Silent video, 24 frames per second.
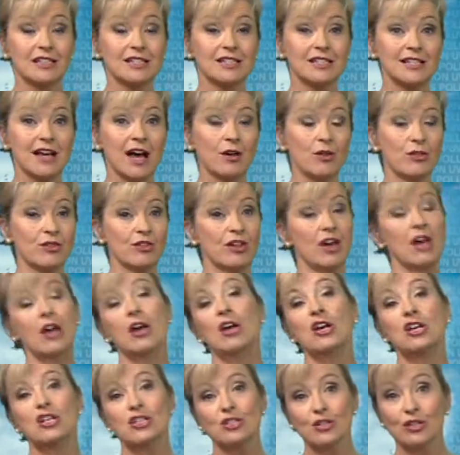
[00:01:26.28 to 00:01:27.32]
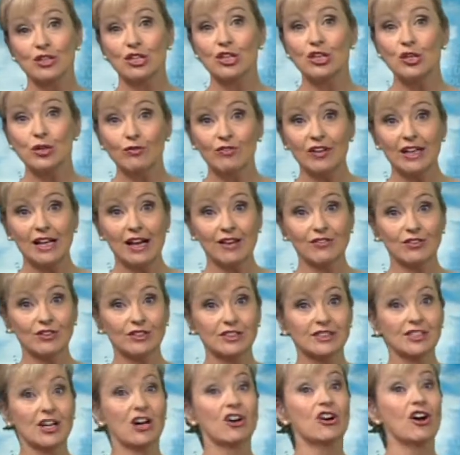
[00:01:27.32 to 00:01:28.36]
in the south. So the UV
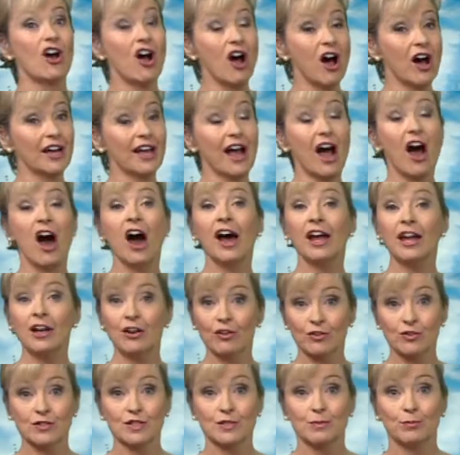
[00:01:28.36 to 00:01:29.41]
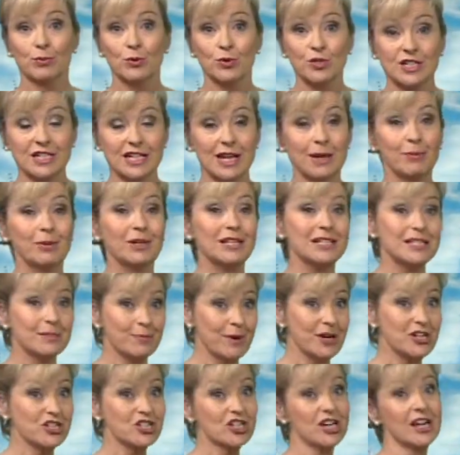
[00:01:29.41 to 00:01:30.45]
levels are high, high across the board today, but
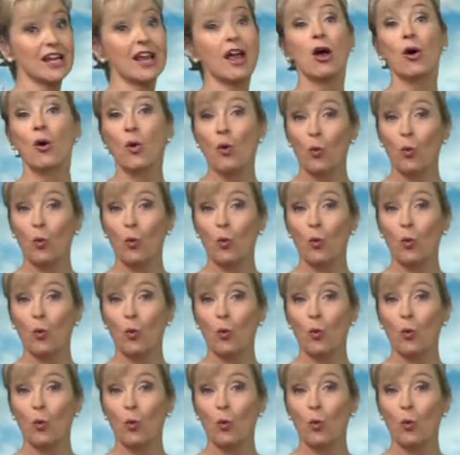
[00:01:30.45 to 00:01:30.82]
especially